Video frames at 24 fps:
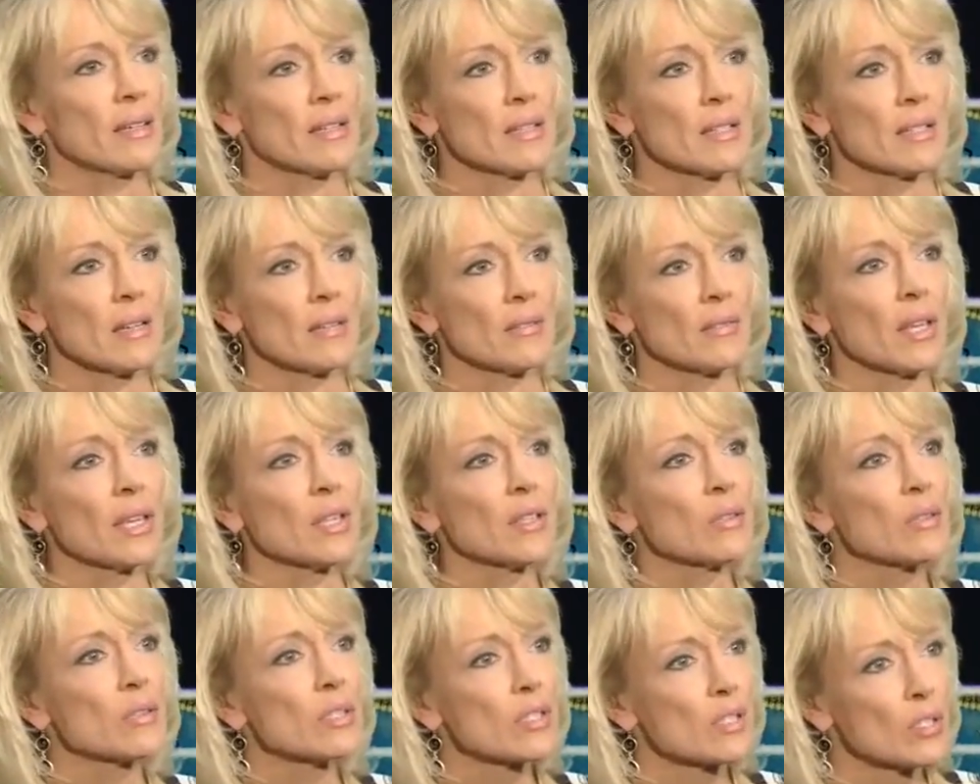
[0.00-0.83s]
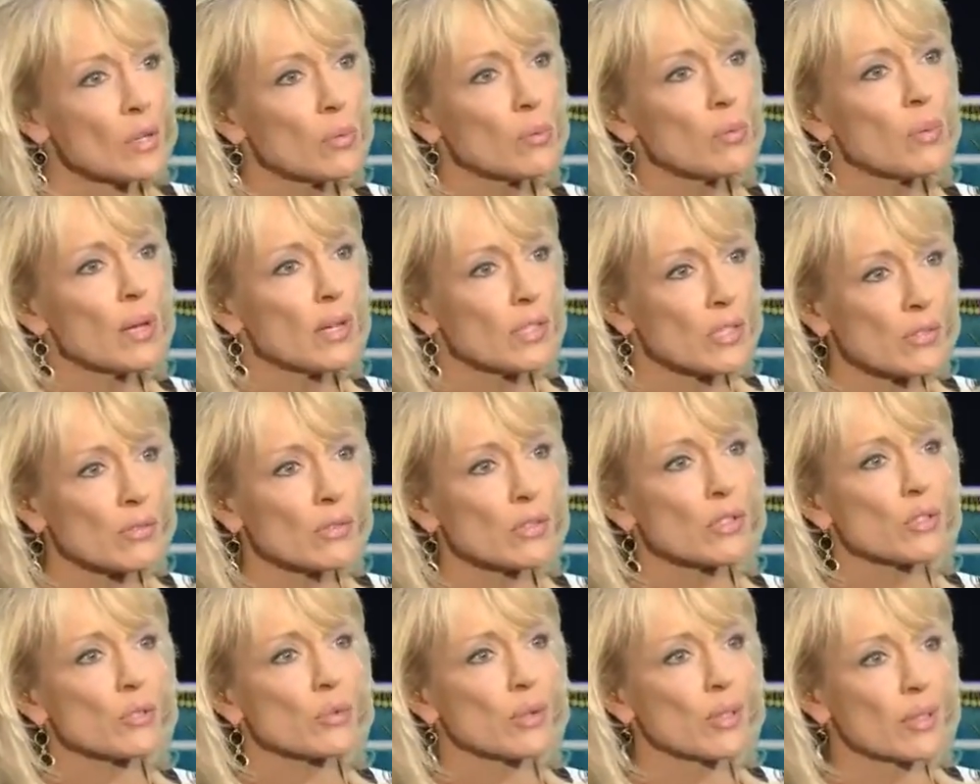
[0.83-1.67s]
stuff. Thank you so much for
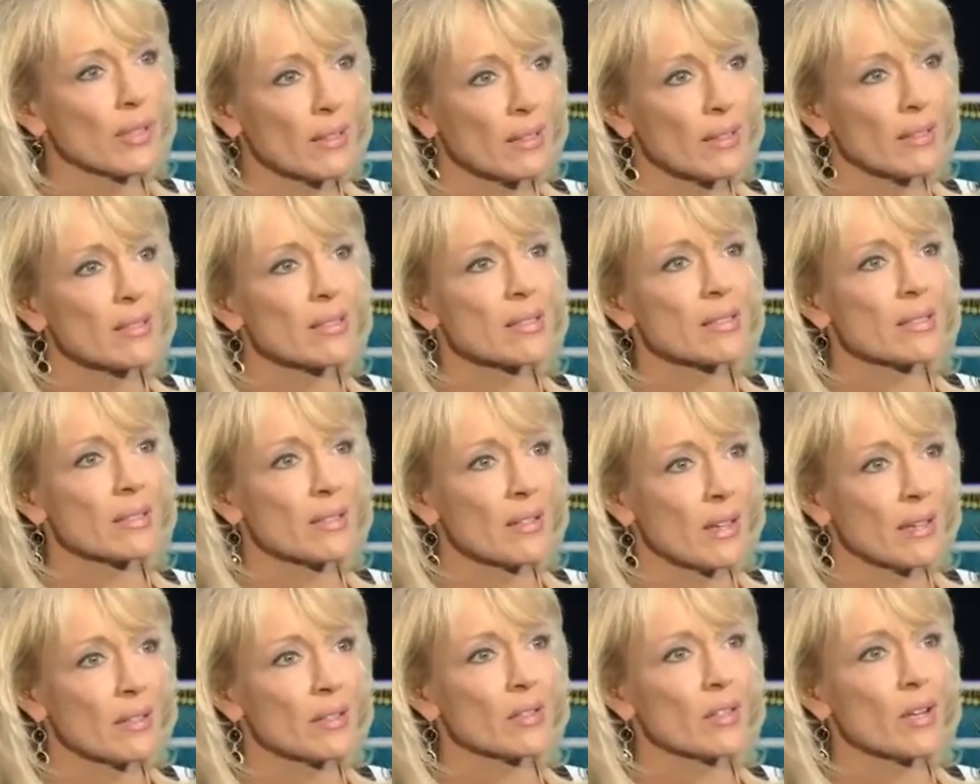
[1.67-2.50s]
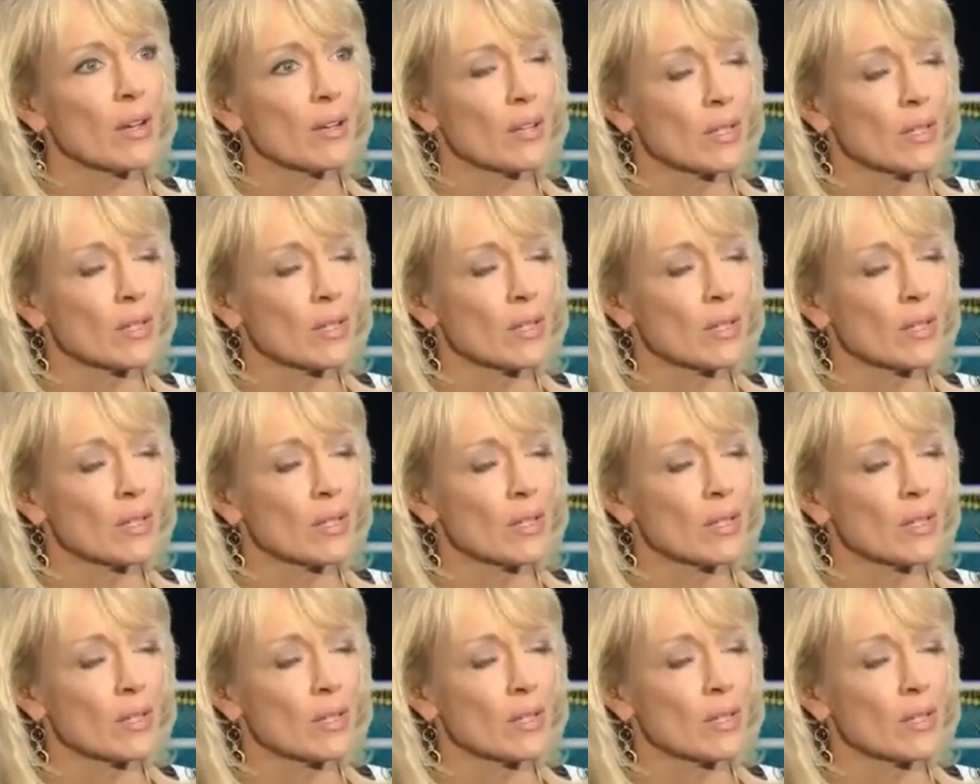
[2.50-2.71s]
joining us today to talk